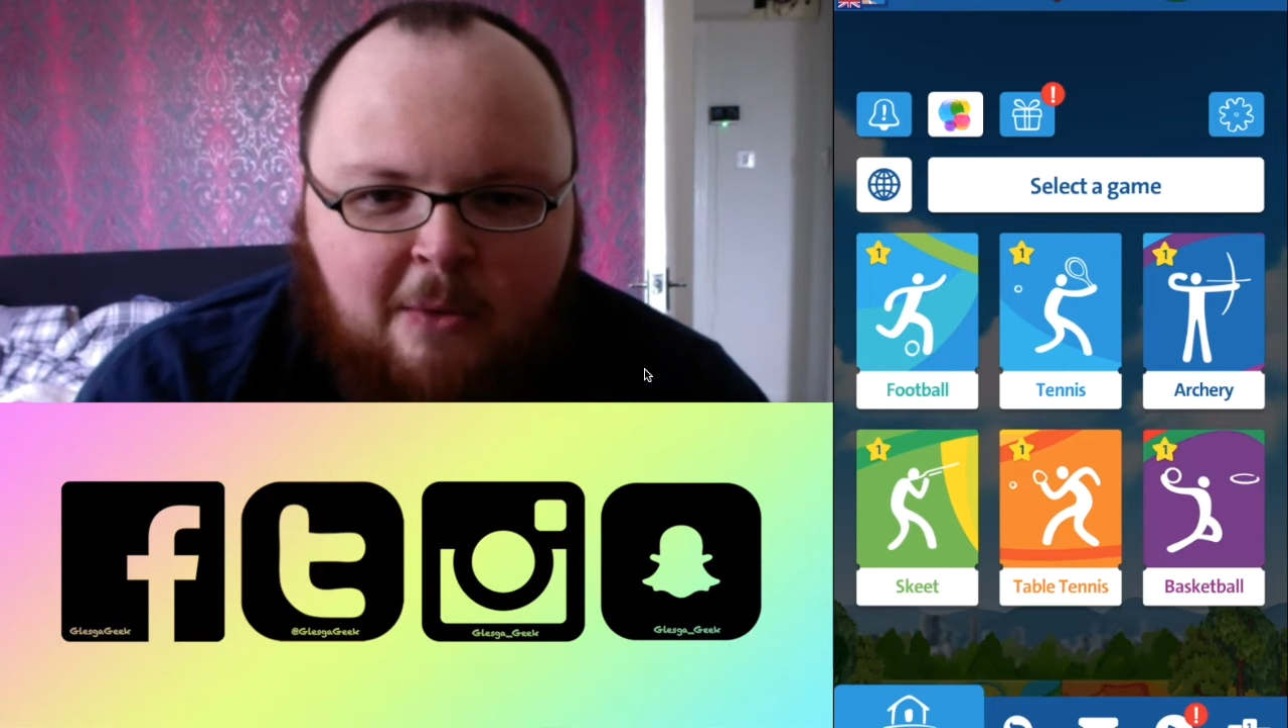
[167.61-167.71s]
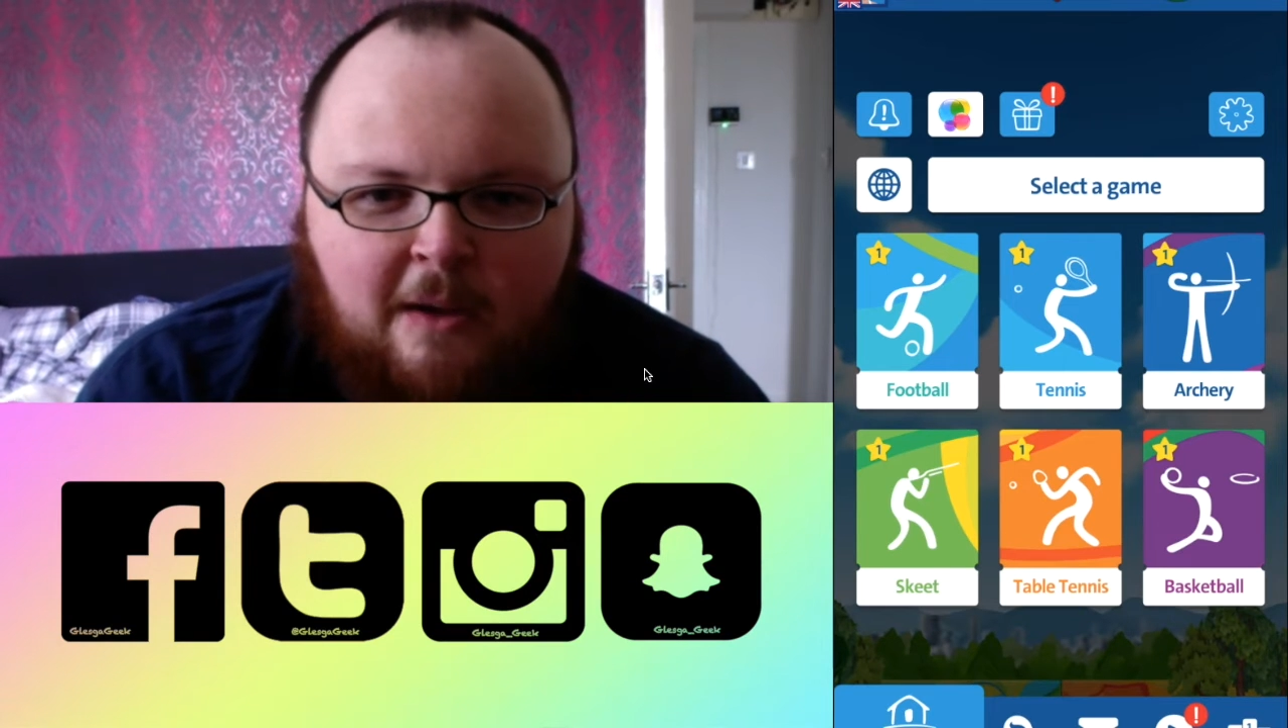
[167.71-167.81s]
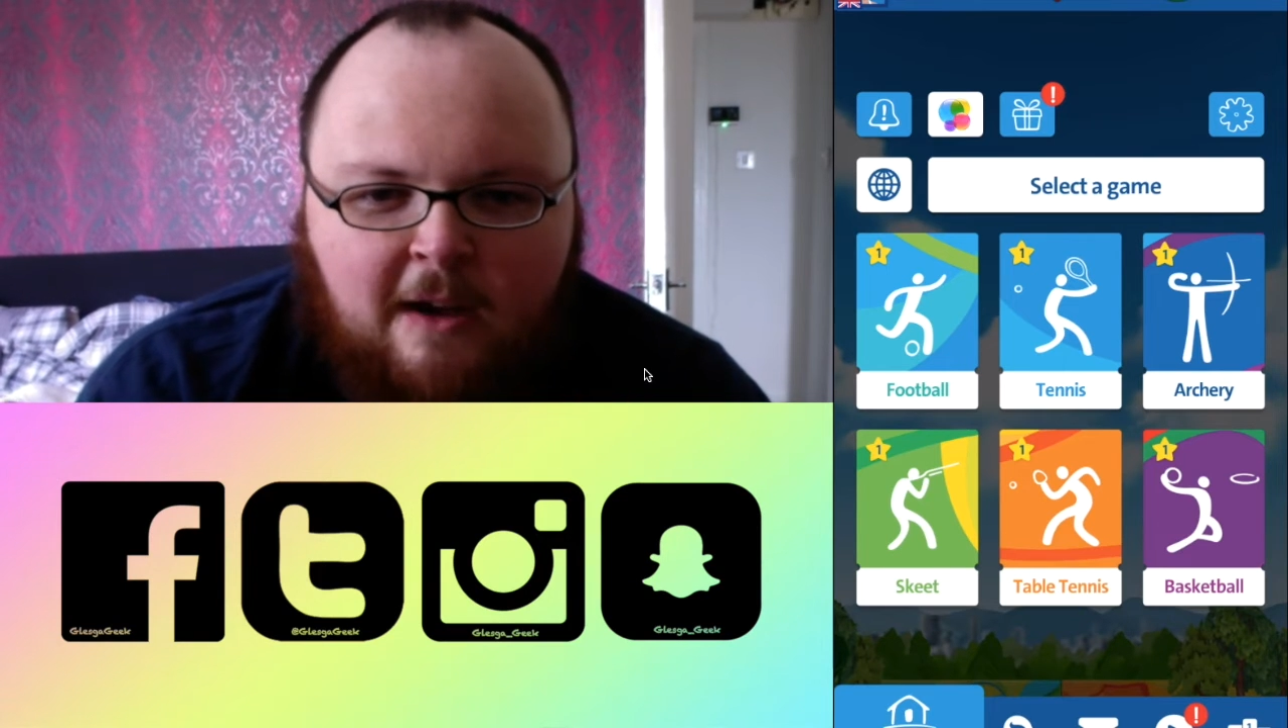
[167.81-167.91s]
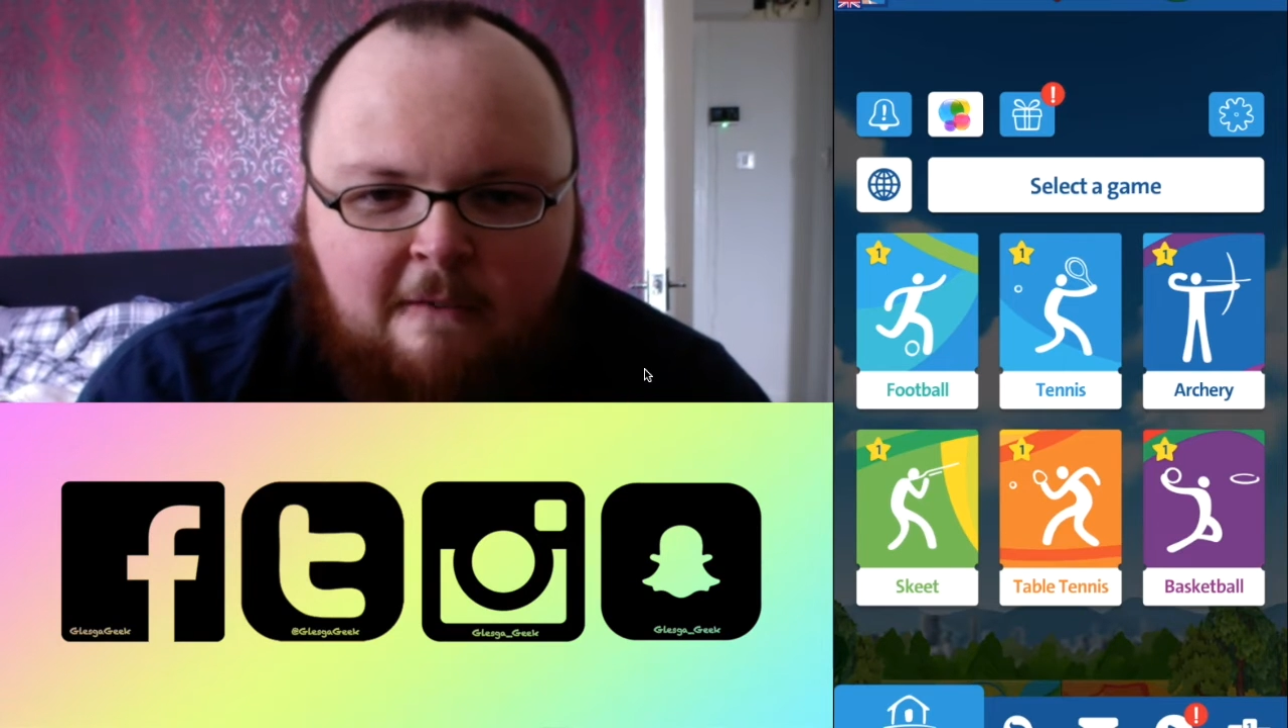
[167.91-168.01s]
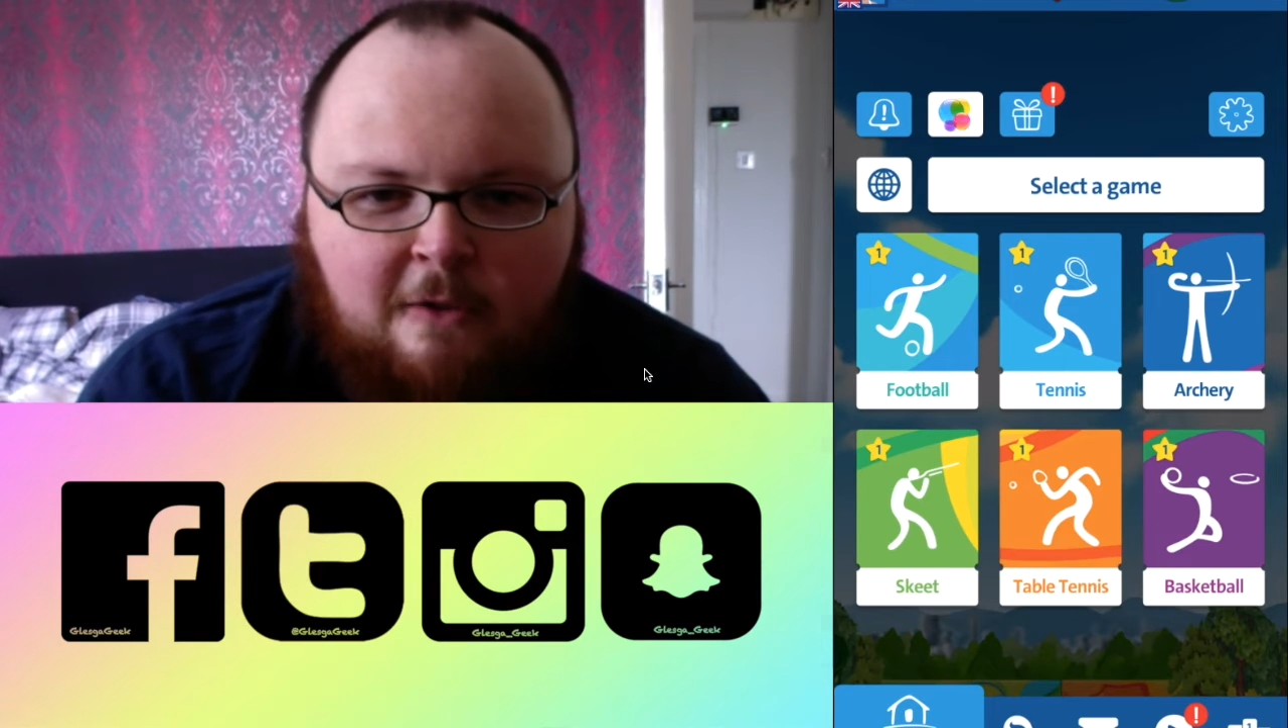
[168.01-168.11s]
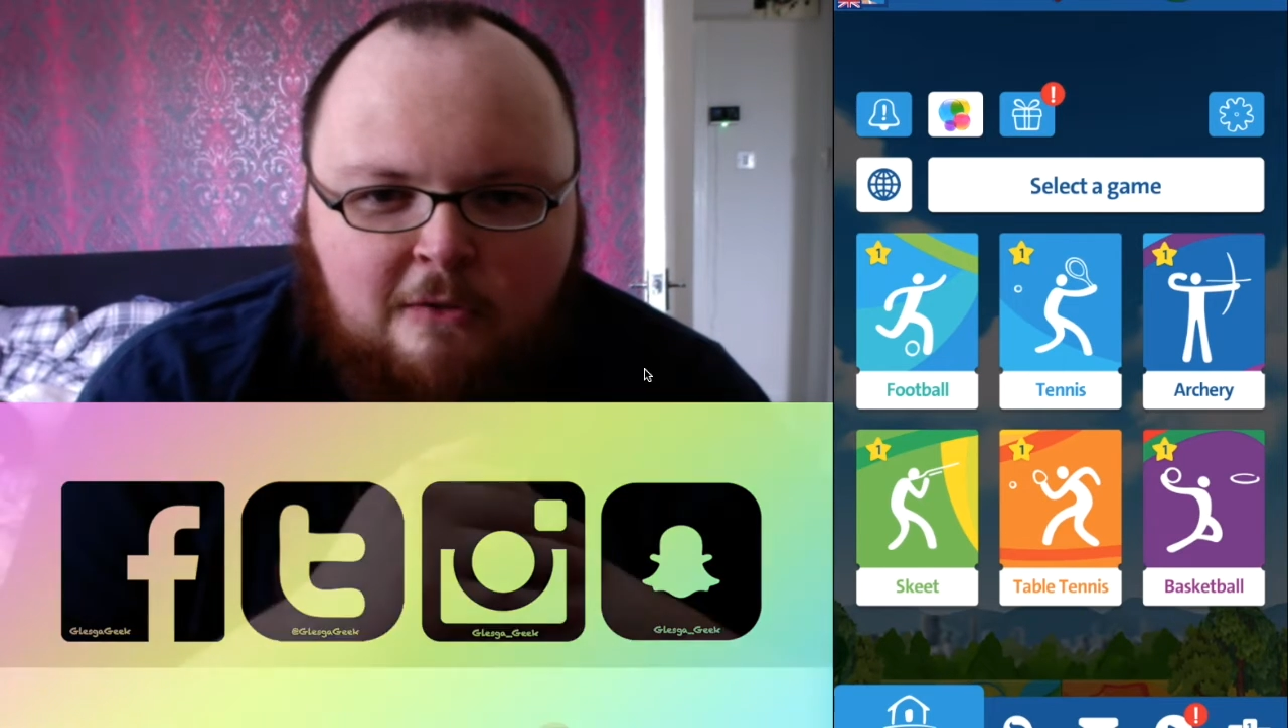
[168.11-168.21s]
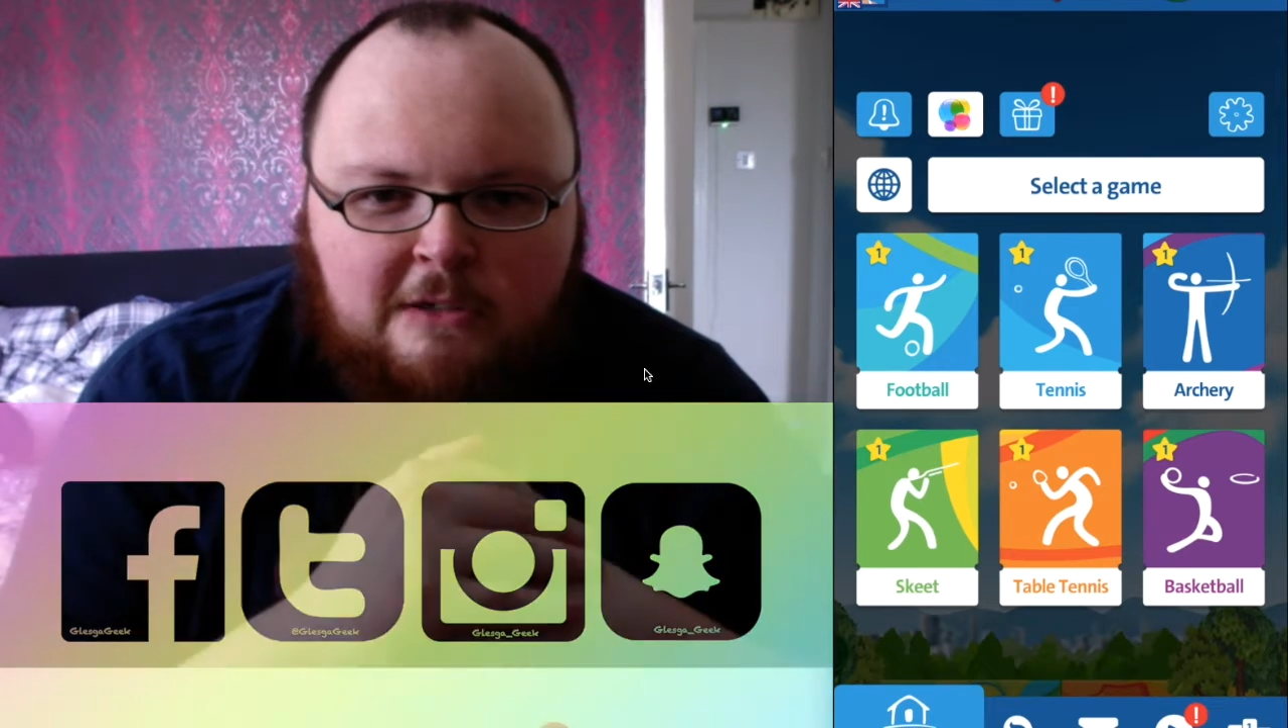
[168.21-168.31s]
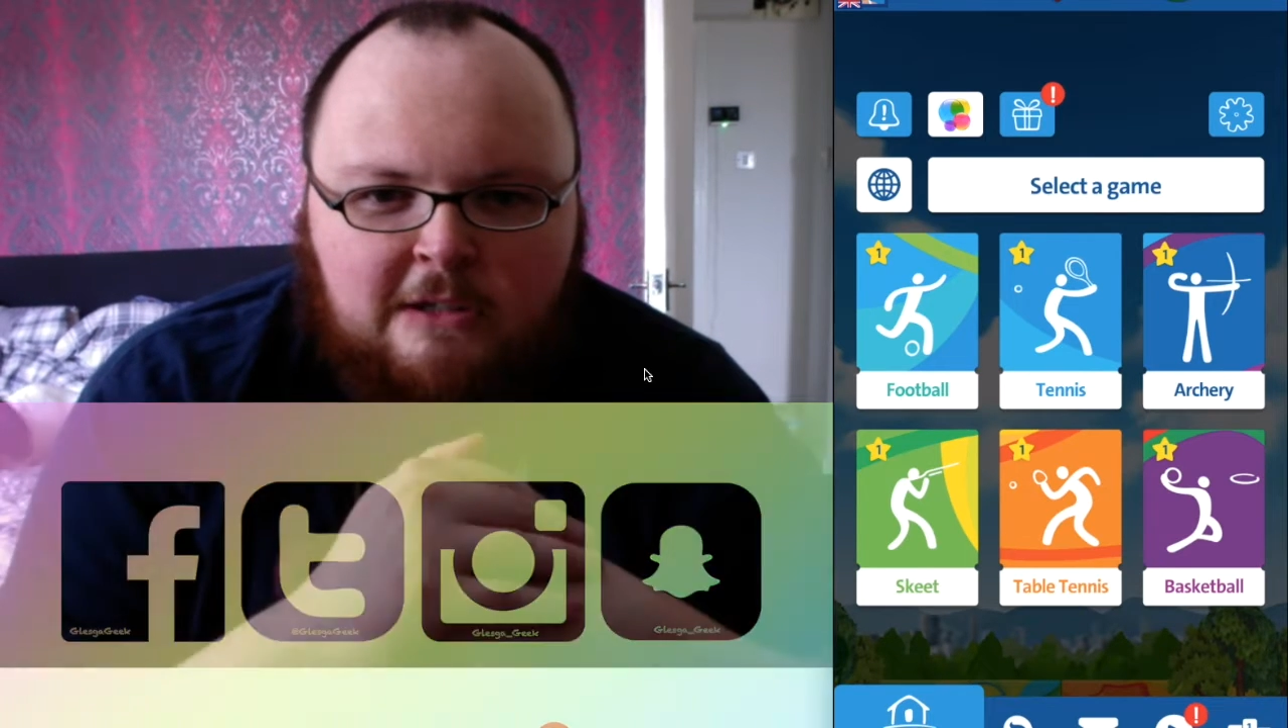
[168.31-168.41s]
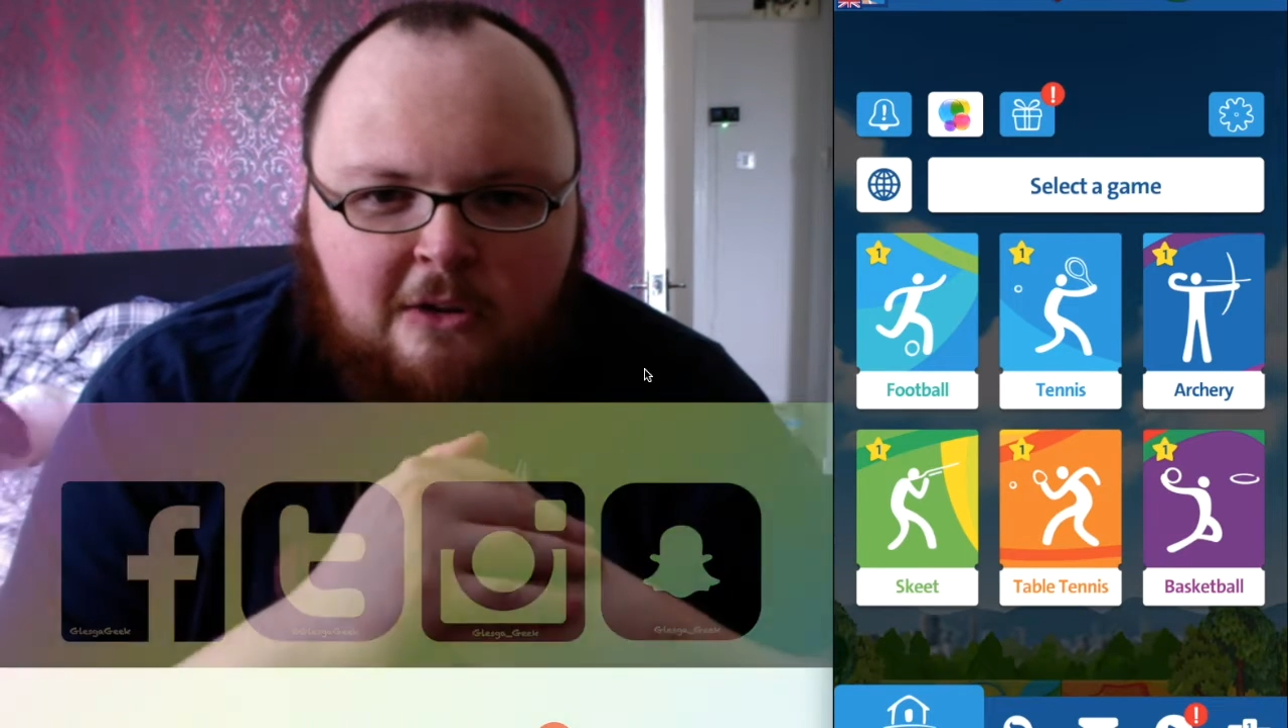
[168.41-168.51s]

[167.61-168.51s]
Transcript: we have obviously